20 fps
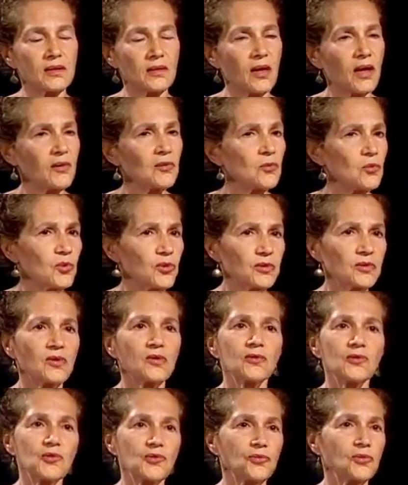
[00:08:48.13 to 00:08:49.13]
outward
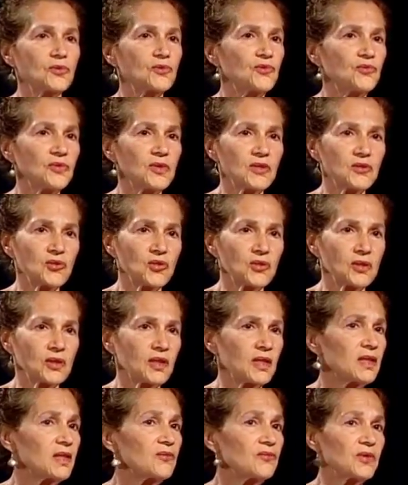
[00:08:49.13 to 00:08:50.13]
cultural tradition,
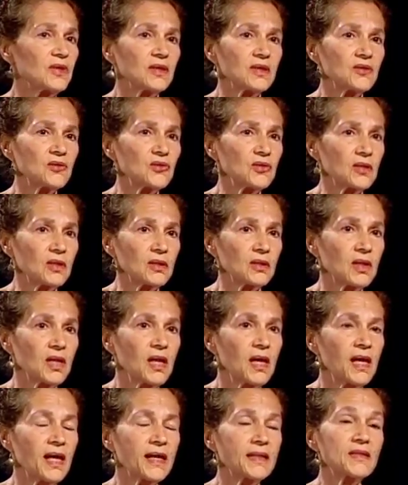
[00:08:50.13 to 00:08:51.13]
any religion,
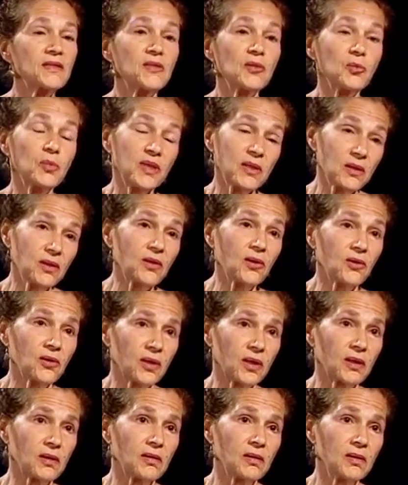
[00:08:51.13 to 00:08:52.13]
and still be a
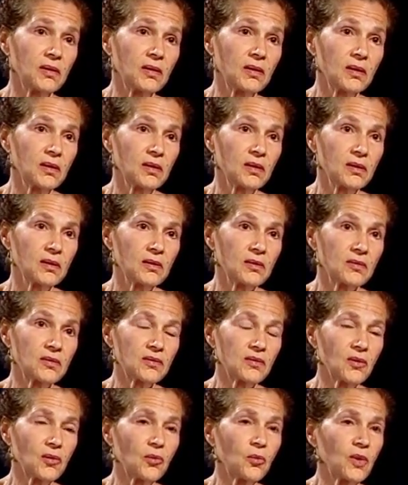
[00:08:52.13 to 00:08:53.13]
yogi.
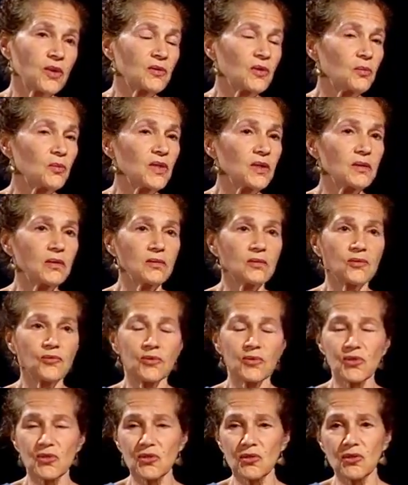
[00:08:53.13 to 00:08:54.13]
So one can be a
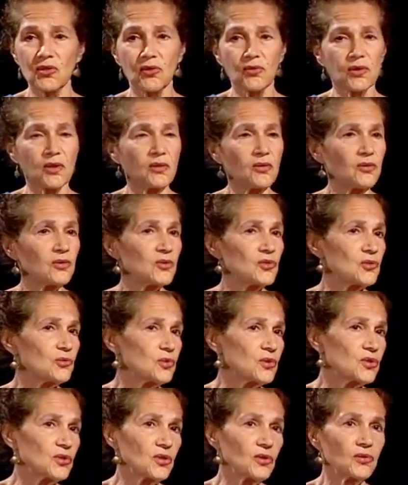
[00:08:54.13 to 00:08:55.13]
Christian yogi or a
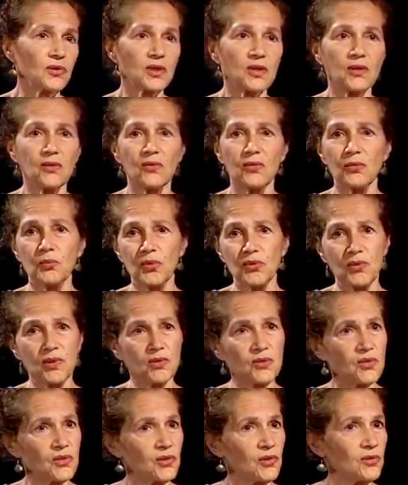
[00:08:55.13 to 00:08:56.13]
Jewish yogi or a
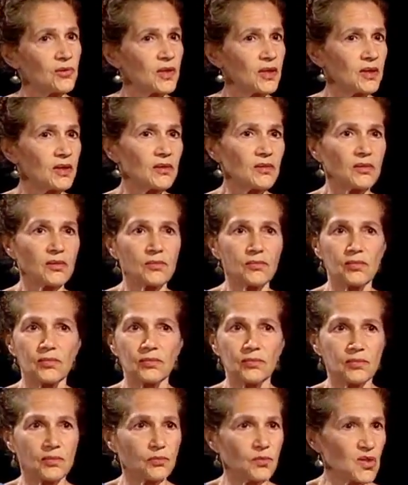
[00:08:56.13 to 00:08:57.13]
Buddhist yogi or
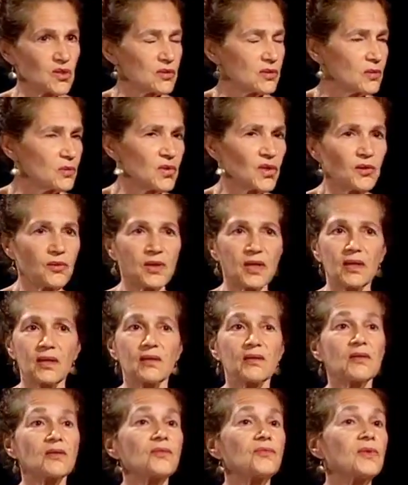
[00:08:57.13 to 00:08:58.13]
Muslim yogi.
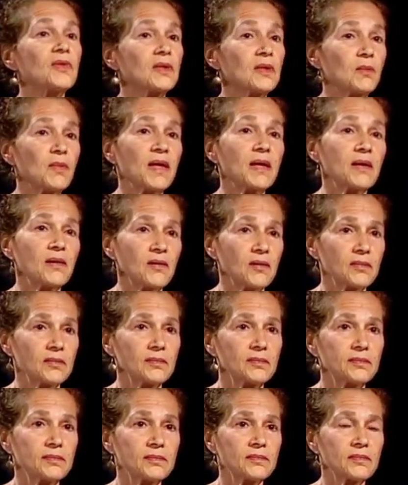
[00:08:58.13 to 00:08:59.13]
It doesn't really matter.
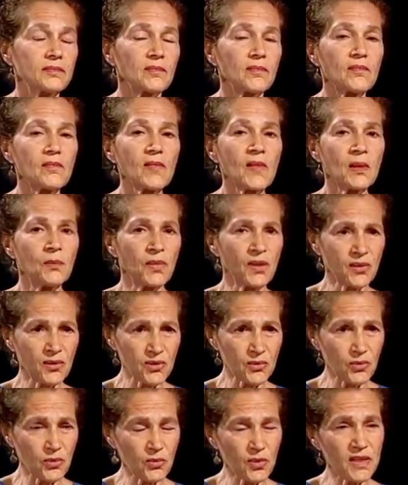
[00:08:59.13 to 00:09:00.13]

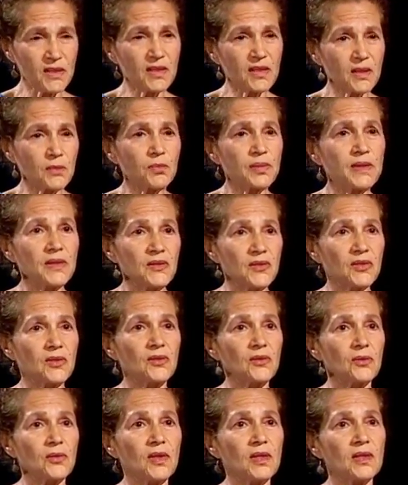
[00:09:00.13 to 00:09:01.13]
Because what we simply
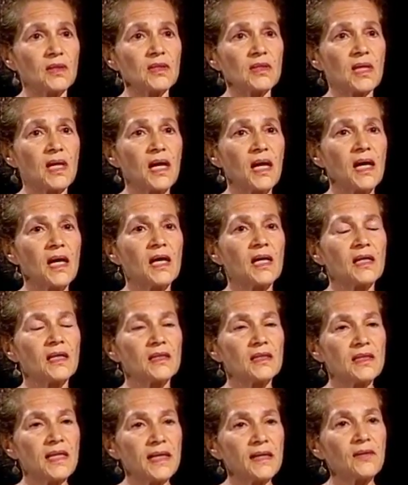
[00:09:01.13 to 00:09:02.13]
do is
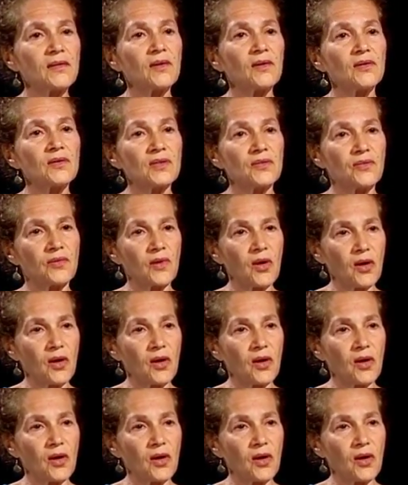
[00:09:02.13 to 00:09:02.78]
take those,